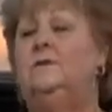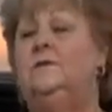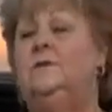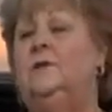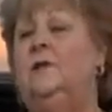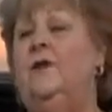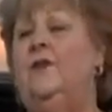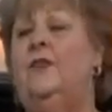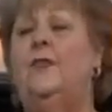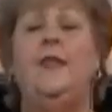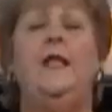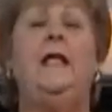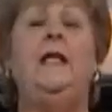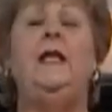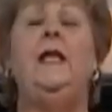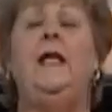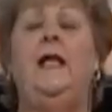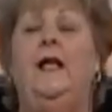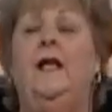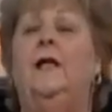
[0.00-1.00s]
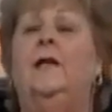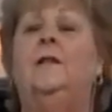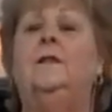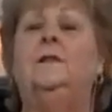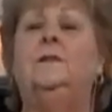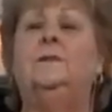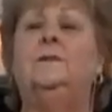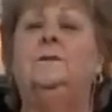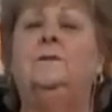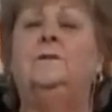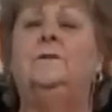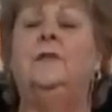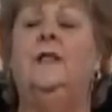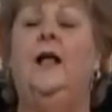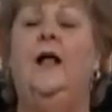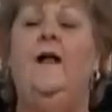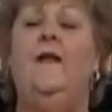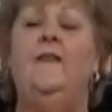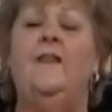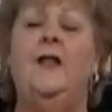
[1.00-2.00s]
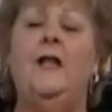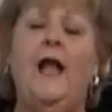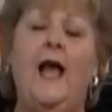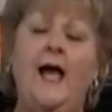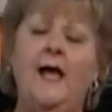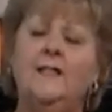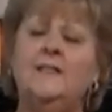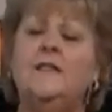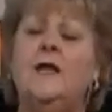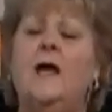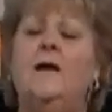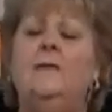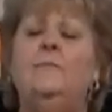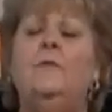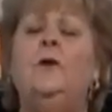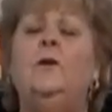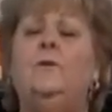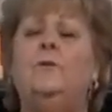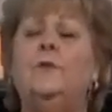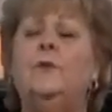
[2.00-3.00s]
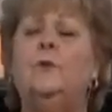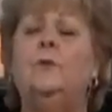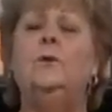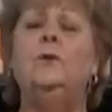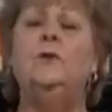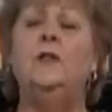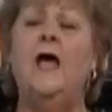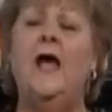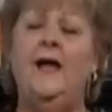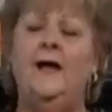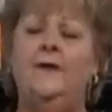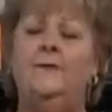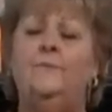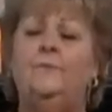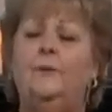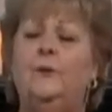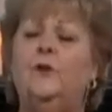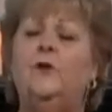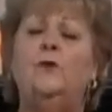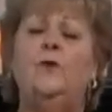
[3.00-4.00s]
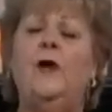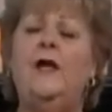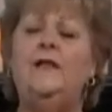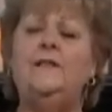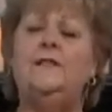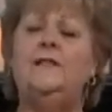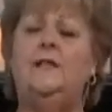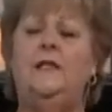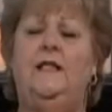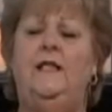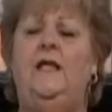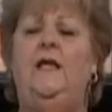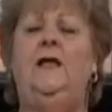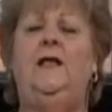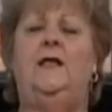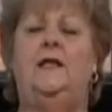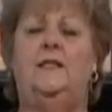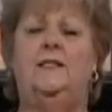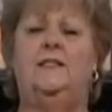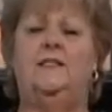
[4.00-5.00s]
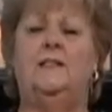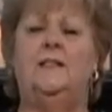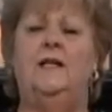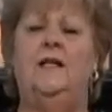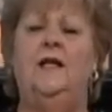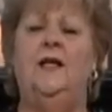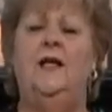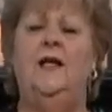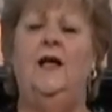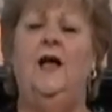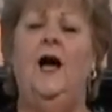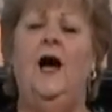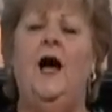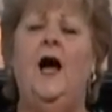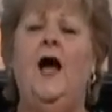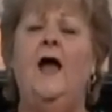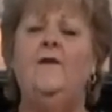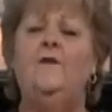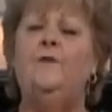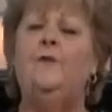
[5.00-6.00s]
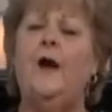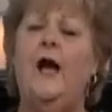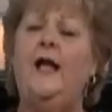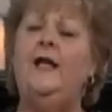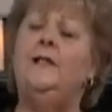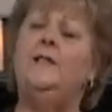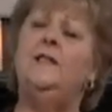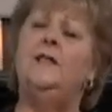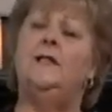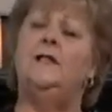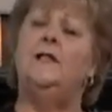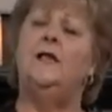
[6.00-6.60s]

thinking. That as I move through life with grace and ease, I find it